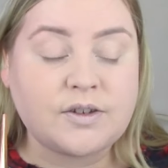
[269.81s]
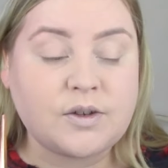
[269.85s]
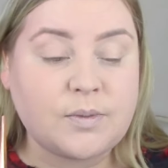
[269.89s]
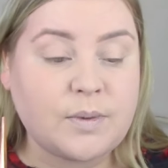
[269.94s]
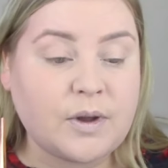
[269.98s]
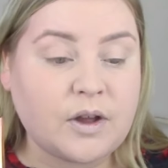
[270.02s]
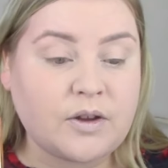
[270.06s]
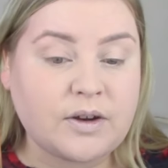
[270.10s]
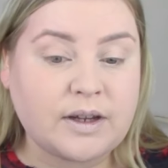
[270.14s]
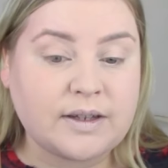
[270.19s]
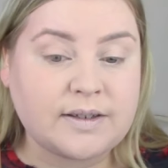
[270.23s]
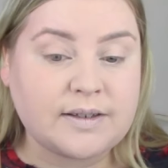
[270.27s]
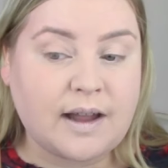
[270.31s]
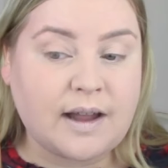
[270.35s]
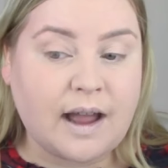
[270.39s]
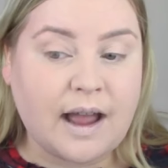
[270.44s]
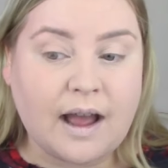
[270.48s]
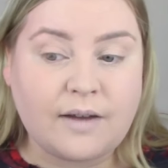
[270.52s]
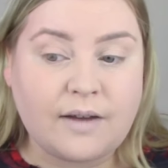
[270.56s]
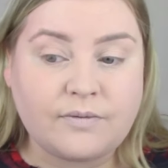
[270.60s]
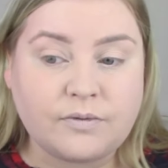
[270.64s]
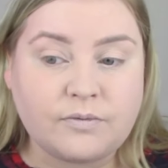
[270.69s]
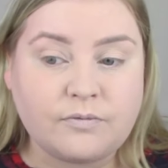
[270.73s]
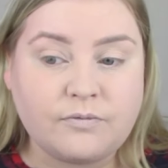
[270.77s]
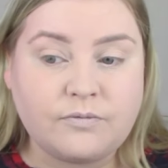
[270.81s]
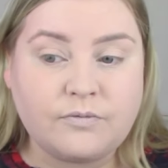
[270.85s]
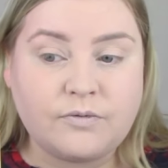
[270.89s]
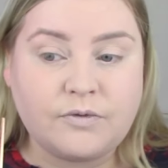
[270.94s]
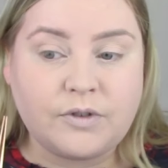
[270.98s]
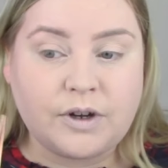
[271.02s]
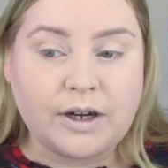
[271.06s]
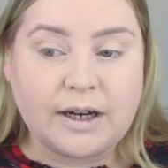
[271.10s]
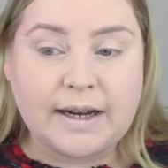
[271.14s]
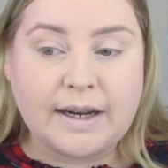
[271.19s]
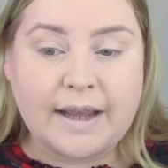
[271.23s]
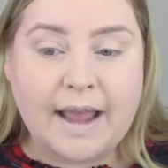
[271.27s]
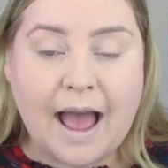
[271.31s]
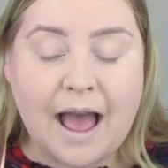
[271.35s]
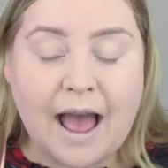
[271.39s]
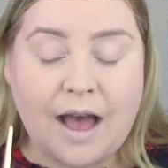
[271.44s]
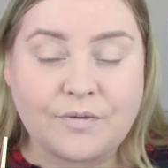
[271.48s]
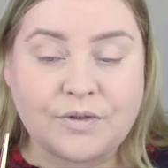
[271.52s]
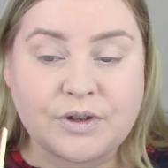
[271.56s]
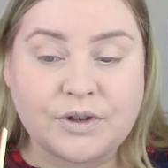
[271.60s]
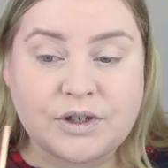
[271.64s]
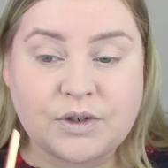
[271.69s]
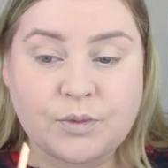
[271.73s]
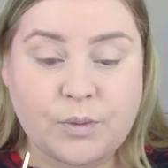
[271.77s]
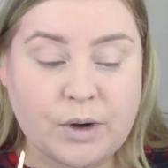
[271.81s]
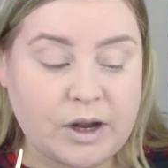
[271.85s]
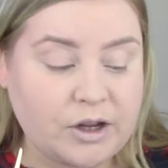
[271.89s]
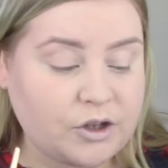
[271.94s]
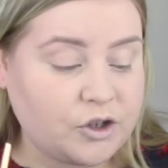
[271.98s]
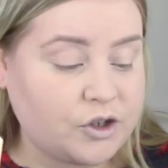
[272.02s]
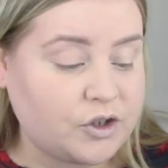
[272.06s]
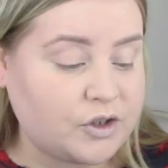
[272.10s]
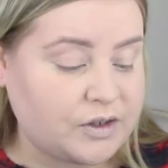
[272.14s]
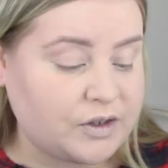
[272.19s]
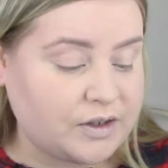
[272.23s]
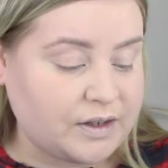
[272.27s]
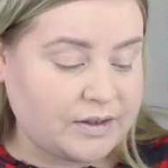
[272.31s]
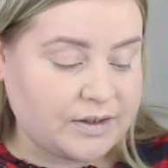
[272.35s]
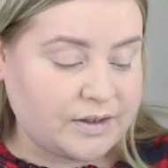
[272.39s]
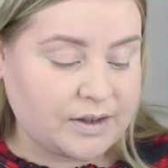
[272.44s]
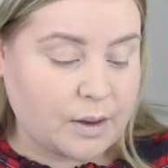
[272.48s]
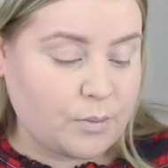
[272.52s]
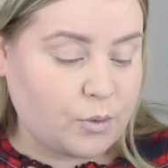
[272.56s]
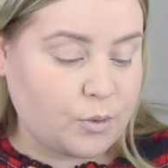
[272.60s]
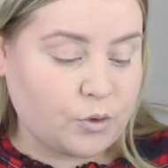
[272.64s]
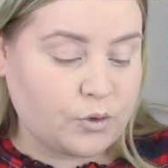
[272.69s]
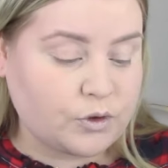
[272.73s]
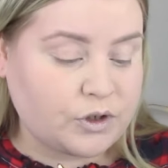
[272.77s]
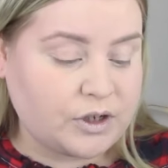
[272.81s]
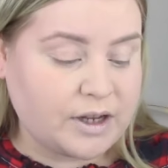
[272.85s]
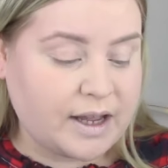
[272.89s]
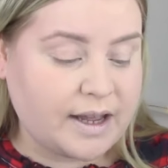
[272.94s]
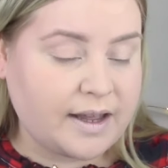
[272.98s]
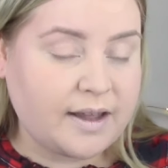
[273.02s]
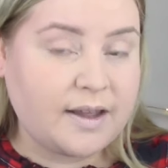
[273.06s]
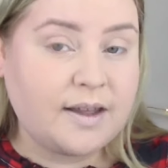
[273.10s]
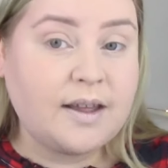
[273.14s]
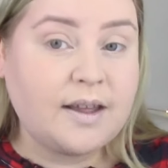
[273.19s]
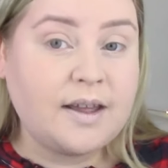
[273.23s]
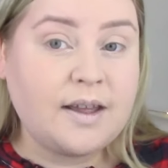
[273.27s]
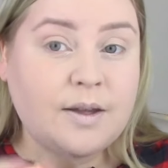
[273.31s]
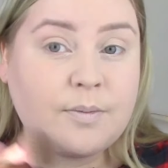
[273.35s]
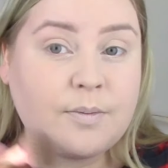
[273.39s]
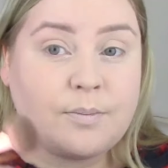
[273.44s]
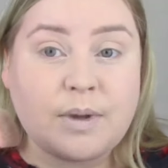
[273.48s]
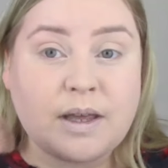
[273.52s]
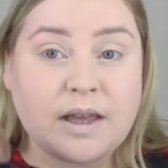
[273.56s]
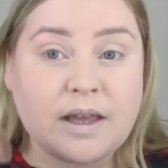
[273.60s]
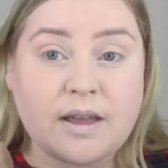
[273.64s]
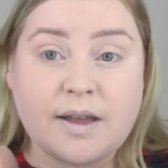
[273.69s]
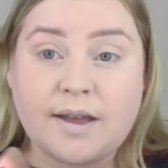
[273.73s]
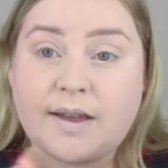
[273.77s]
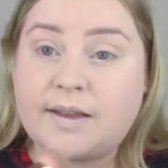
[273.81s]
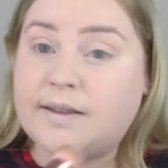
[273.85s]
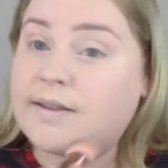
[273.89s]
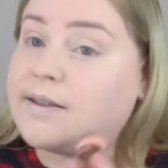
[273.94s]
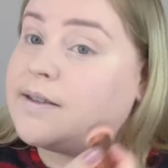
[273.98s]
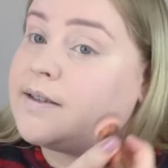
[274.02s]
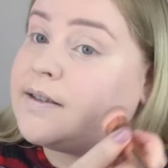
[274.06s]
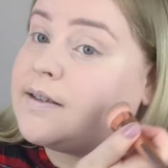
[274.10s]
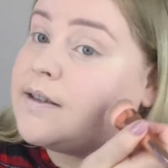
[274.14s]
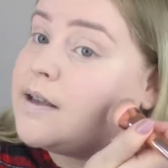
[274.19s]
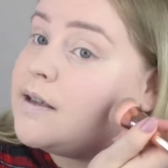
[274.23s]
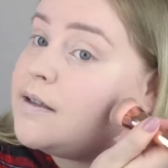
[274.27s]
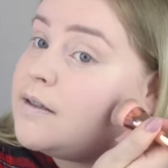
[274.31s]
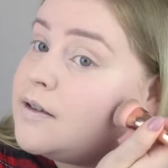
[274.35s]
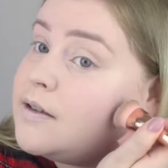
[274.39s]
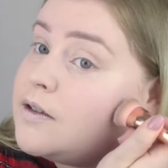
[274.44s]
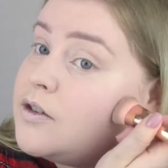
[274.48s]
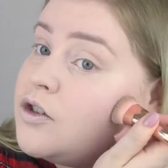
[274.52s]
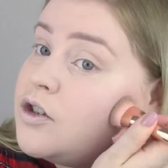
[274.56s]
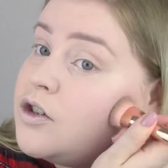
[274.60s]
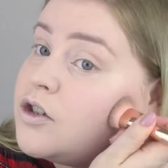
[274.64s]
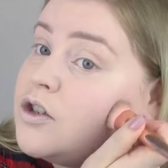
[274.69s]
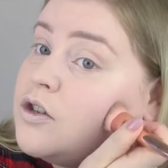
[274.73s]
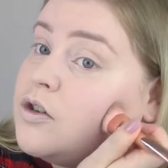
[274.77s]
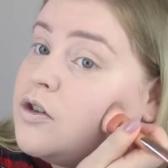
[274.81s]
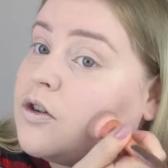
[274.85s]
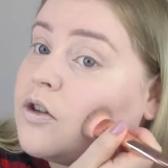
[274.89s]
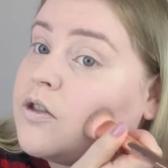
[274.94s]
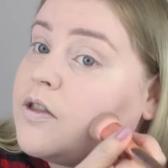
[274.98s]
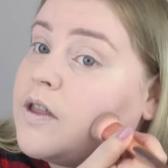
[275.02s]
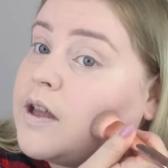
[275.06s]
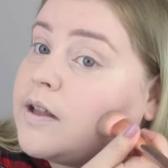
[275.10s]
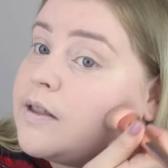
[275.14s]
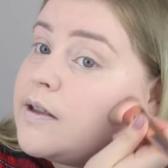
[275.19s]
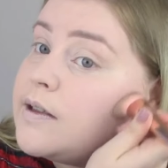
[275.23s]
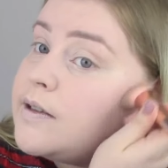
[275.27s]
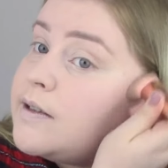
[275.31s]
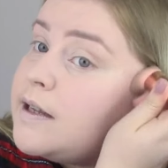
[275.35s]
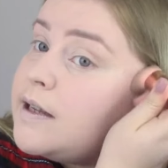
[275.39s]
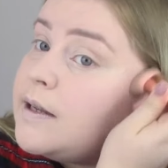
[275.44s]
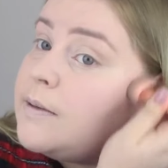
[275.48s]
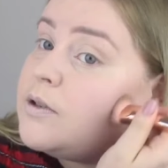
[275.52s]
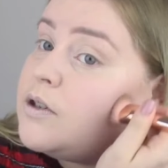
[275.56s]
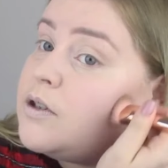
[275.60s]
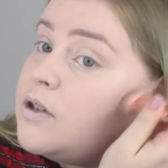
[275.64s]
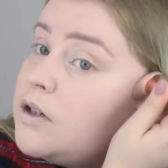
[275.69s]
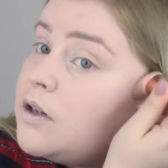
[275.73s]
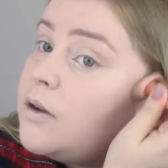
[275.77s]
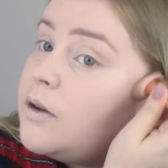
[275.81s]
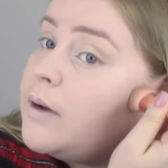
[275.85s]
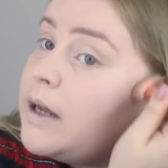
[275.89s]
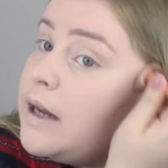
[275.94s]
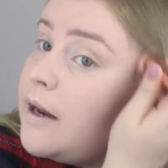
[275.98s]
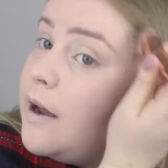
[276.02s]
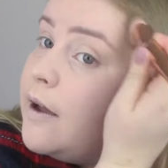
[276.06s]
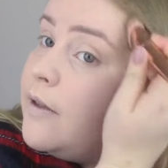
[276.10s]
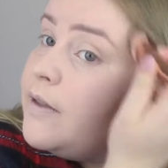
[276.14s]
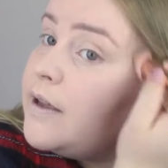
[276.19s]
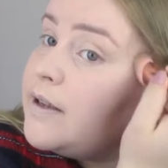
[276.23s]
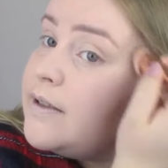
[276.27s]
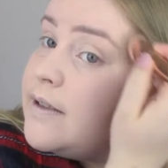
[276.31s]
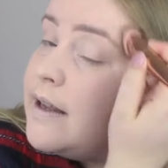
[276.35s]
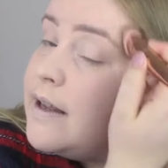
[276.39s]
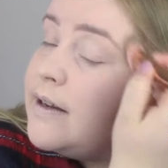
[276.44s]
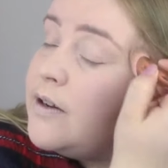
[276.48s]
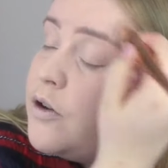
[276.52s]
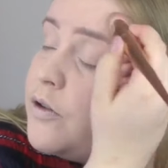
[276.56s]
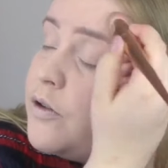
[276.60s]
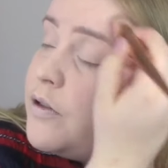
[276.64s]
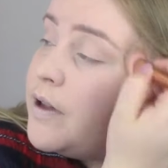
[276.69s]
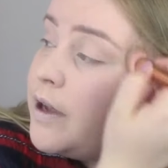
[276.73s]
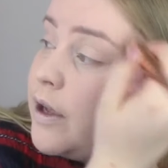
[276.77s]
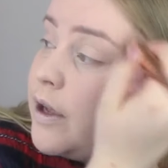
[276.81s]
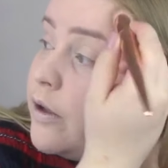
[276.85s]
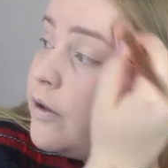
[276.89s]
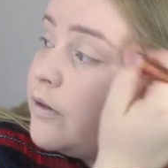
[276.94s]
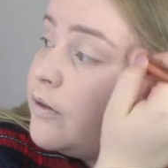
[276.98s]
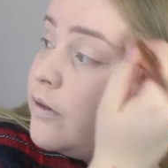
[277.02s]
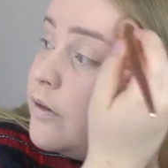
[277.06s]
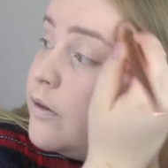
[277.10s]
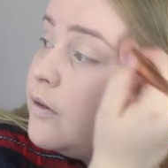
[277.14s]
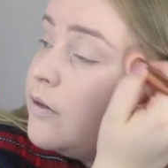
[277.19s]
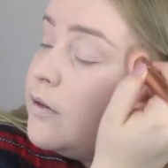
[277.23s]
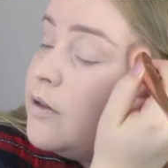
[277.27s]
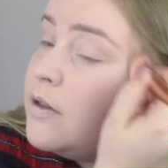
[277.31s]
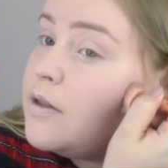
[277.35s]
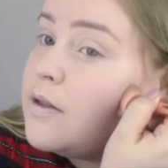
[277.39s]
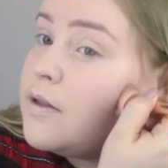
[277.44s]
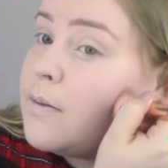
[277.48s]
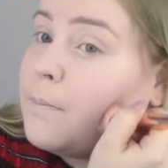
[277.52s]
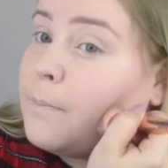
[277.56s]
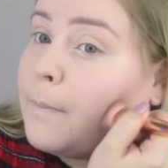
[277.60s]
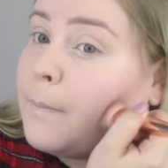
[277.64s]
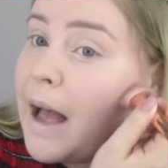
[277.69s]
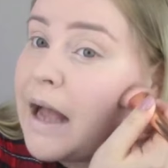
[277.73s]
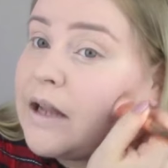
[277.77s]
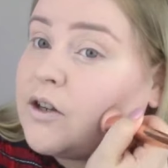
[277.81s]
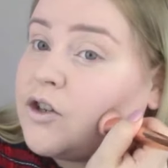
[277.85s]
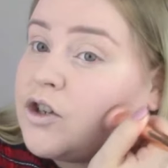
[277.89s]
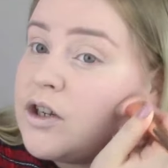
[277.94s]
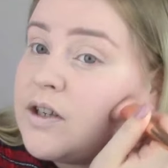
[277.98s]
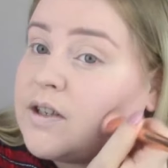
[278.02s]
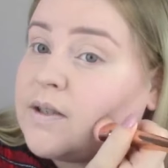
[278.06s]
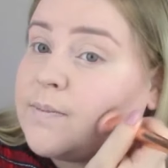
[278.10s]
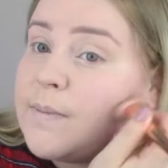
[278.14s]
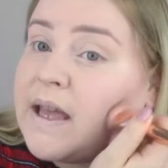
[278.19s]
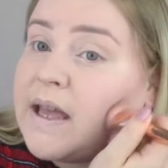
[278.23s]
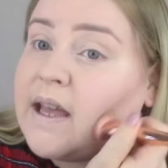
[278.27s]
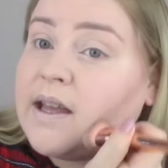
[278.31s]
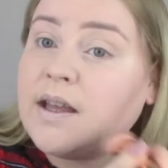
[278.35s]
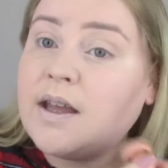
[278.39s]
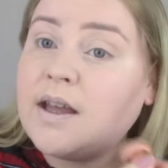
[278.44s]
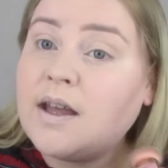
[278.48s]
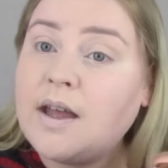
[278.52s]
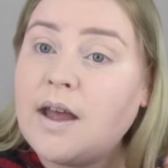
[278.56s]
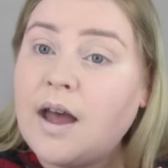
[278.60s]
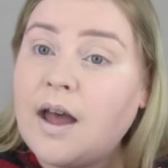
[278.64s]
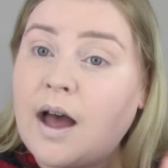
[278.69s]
To be honest, I haven't really ever switched since I bought it because there's just nothing that seems to do it like this, and nothing that matches me.